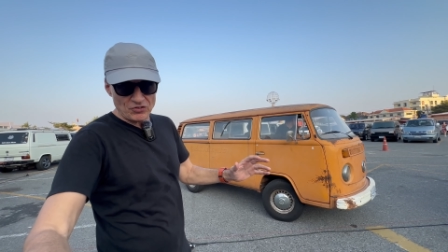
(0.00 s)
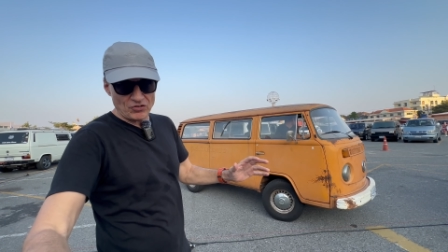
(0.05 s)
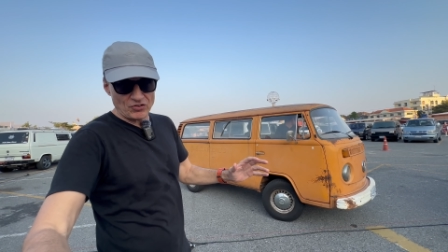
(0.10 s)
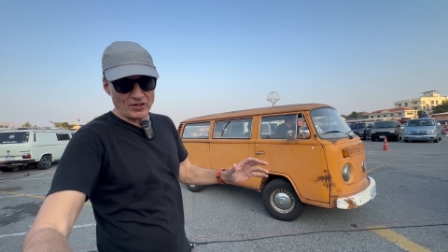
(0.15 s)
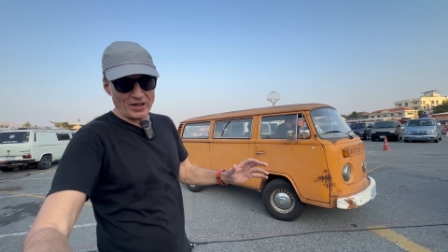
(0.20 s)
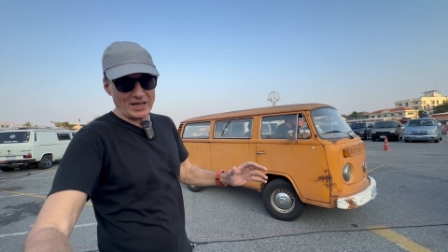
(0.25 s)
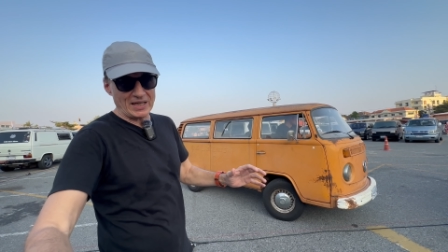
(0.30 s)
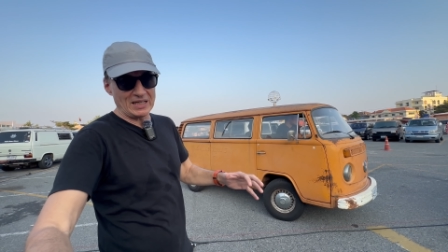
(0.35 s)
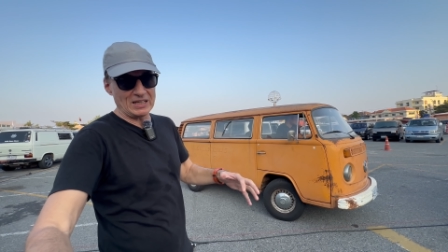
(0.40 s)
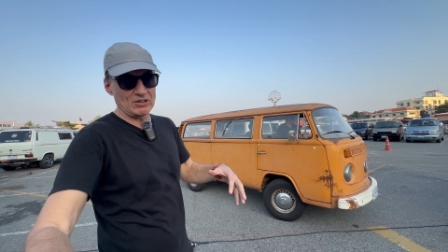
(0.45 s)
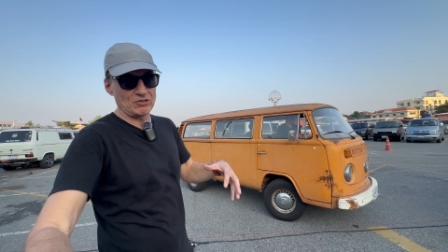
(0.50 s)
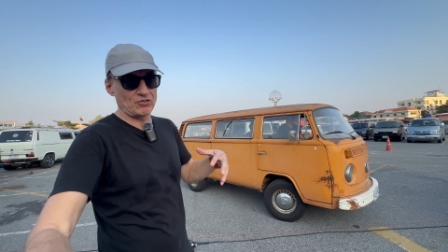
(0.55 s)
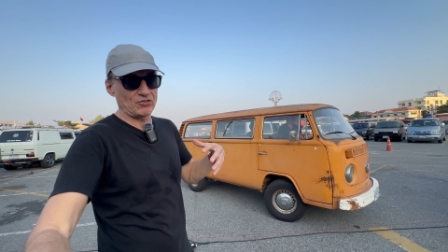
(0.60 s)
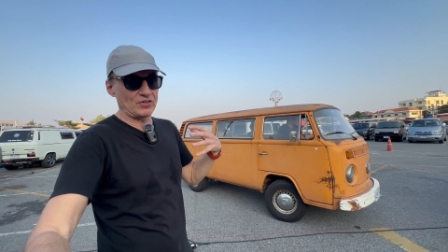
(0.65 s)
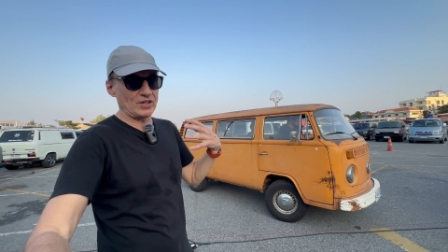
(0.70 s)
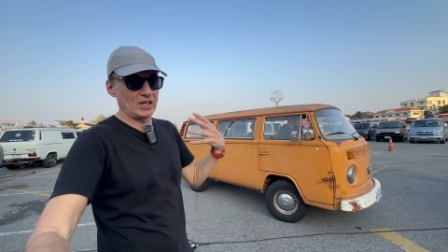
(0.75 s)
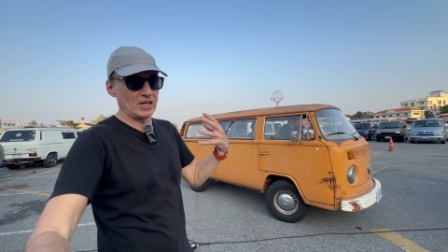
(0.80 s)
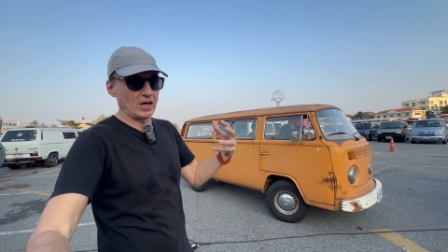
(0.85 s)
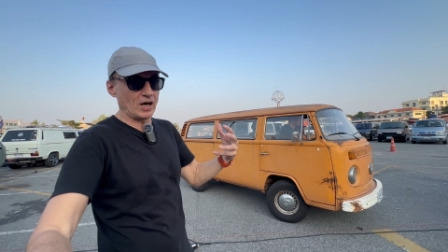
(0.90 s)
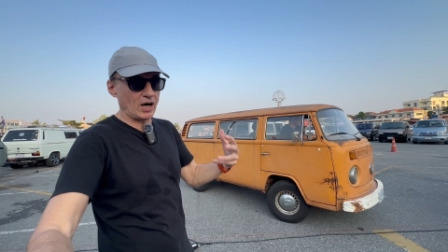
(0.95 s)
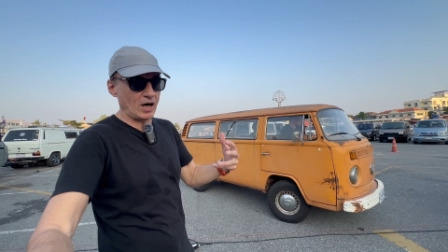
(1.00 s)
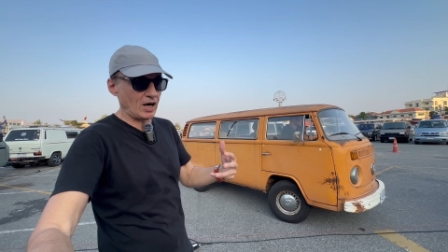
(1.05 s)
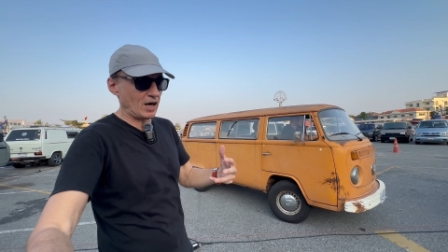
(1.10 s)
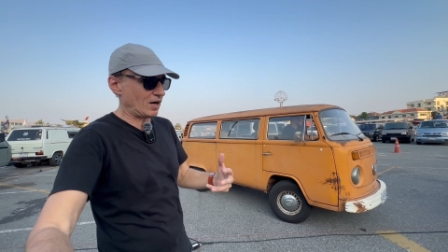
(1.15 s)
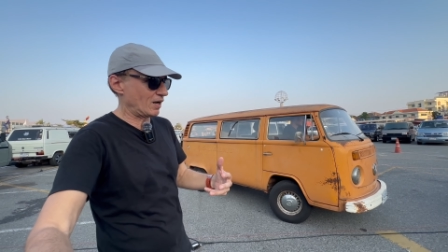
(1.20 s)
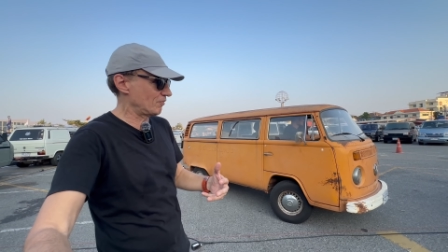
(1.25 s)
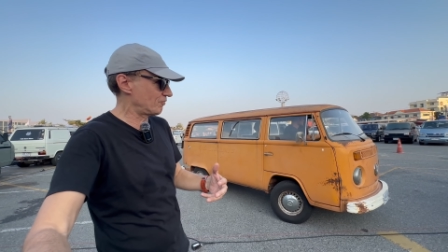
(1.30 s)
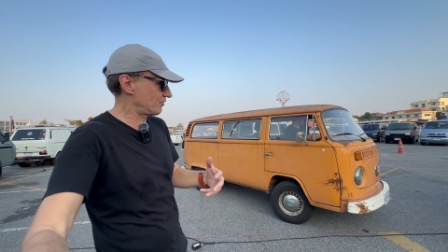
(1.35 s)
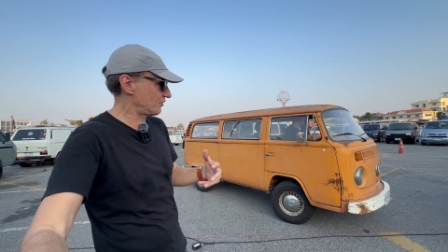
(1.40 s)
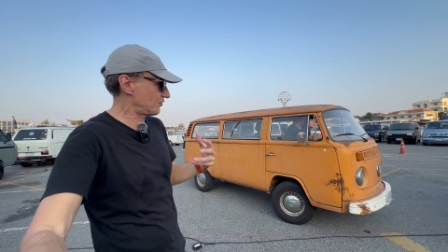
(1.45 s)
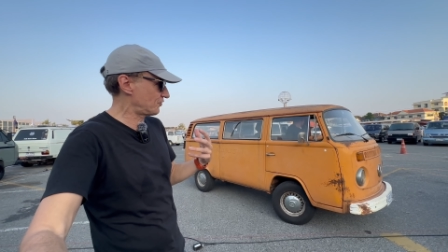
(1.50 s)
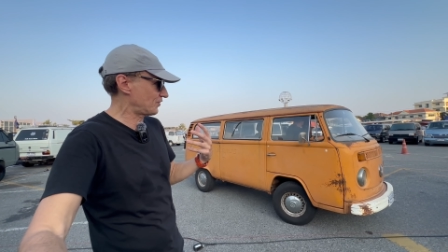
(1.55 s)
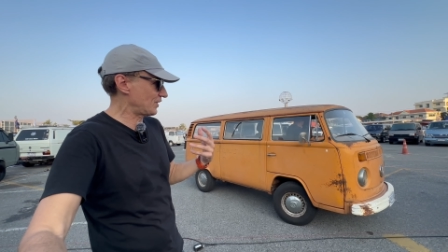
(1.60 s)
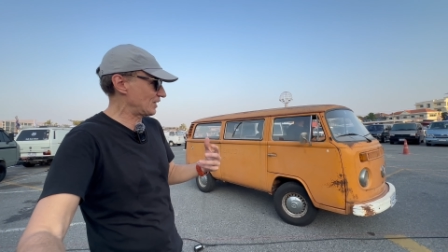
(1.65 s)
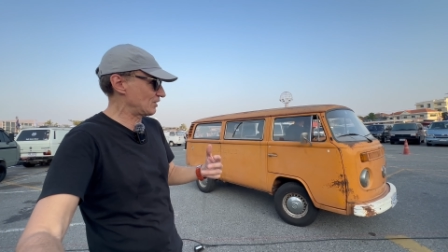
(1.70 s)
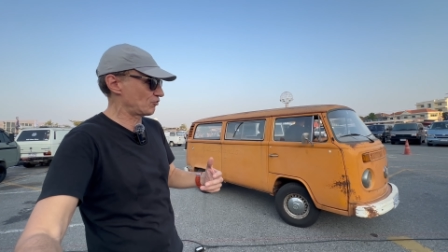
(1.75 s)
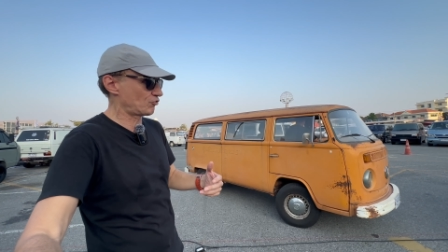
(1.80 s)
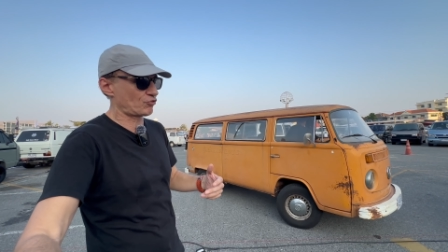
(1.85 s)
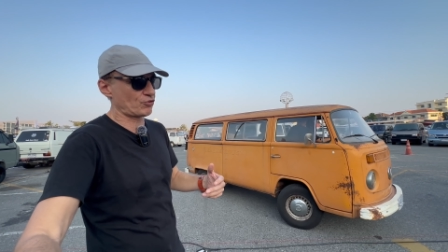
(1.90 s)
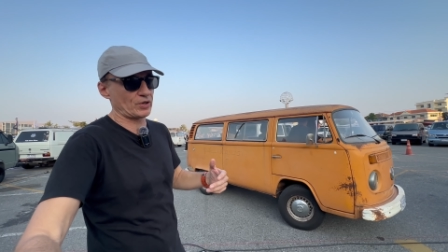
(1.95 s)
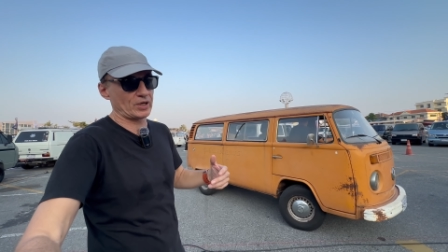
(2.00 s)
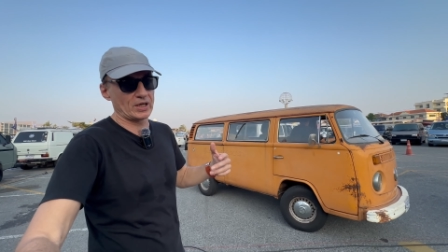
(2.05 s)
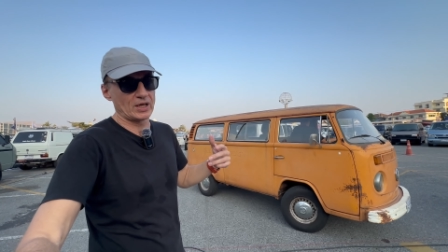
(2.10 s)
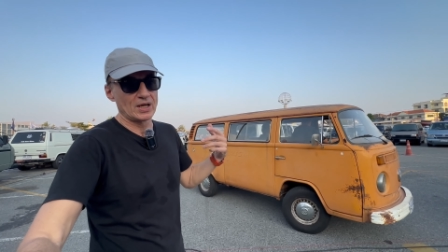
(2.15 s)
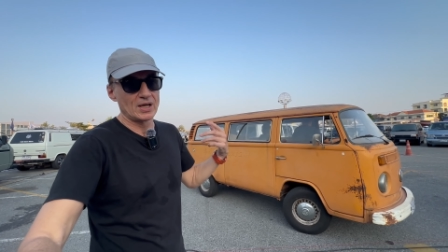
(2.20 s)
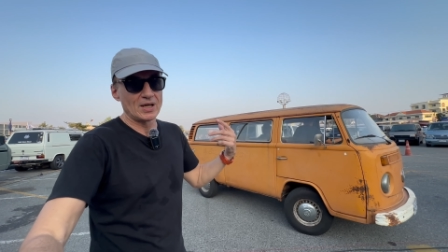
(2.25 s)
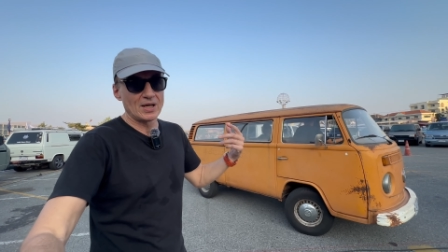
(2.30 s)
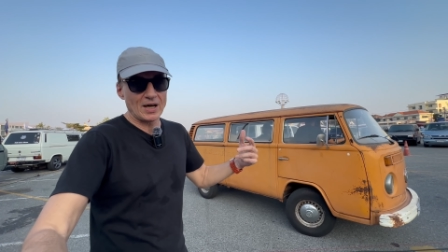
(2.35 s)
changed in half a century.